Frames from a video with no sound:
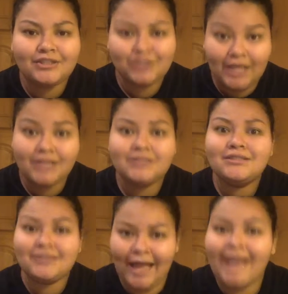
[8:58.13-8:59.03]

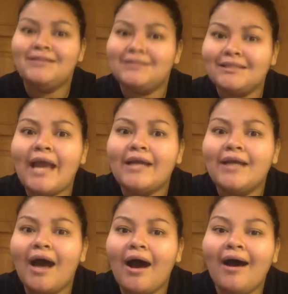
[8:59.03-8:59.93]

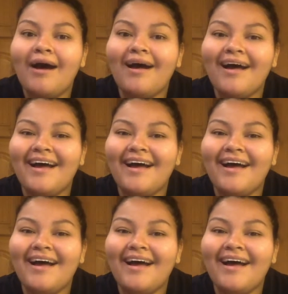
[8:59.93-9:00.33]
quesadilla.